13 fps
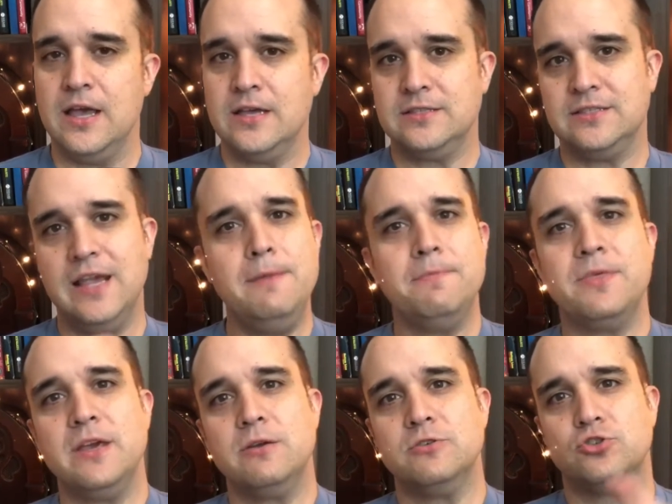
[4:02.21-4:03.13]
Same
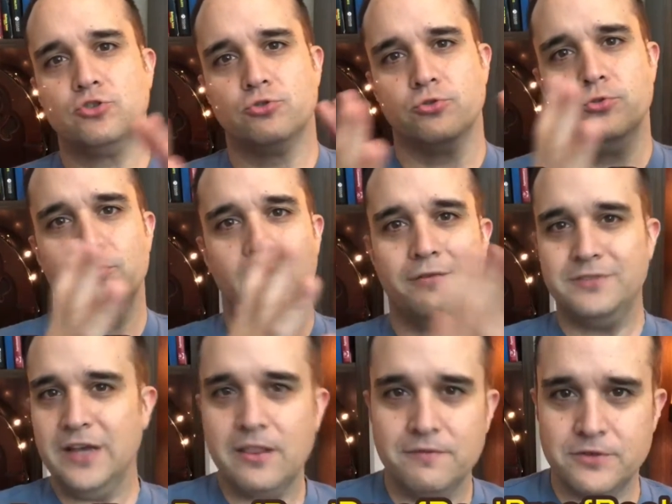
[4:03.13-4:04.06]
thing is true of
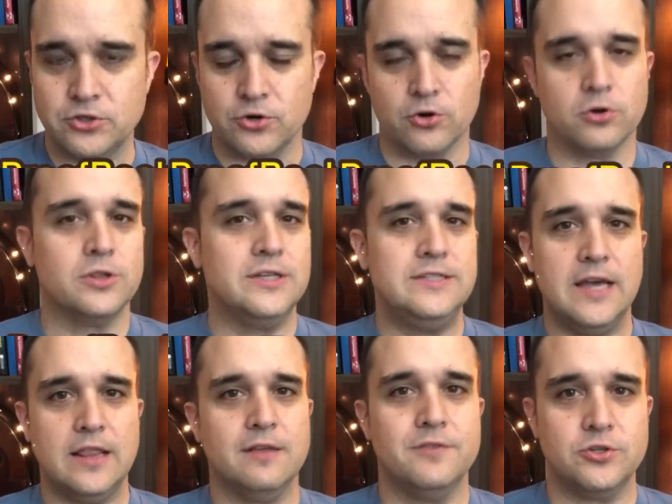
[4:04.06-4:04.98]
television, early
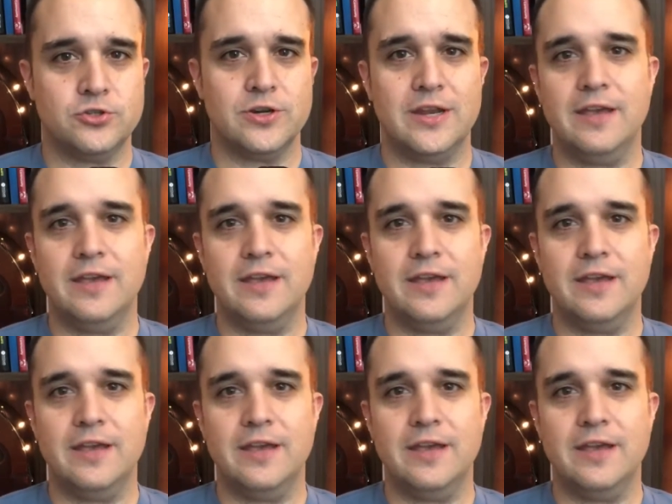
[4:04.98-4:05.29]
television.